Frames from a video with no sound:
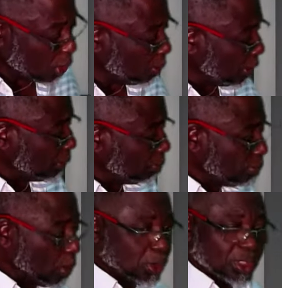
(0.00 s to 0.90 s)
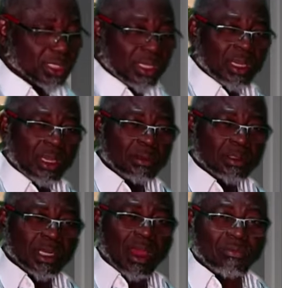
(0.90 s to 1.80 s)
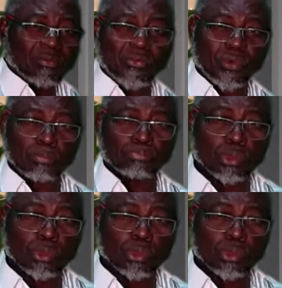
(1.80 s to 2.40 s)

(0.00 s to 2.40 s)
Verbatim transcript: turbulent boat traveling from